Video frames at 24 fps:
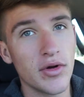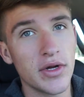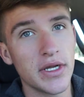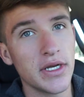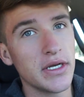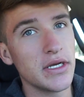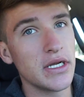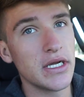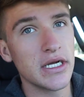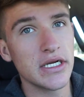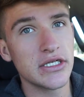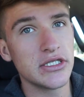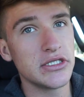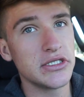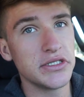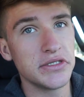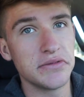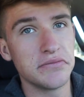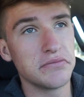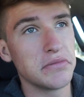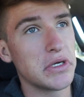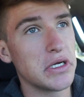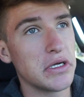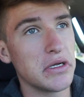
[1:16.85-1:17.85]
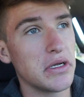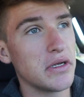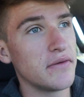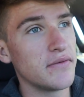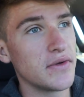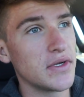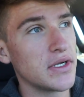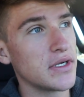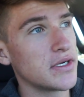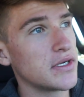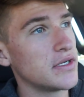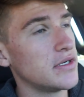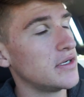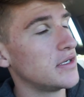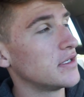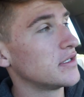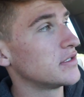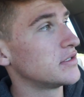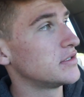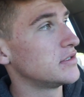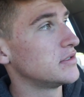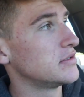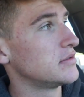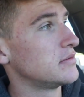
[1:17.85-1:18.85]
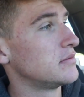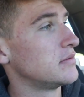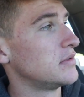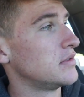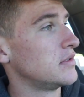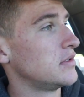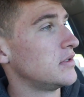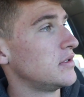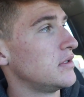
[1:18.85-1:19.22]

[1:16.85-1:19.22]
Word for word: connection, my got connection.